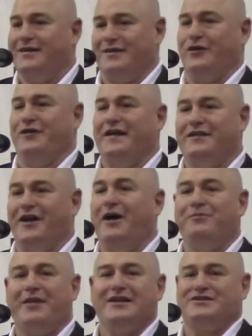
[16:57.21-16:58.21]
The only
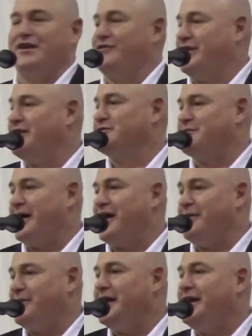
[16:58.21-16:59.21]
dumb thing she ever did was
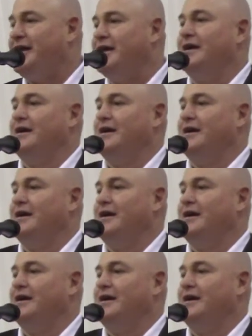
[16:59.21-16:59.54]
marry me,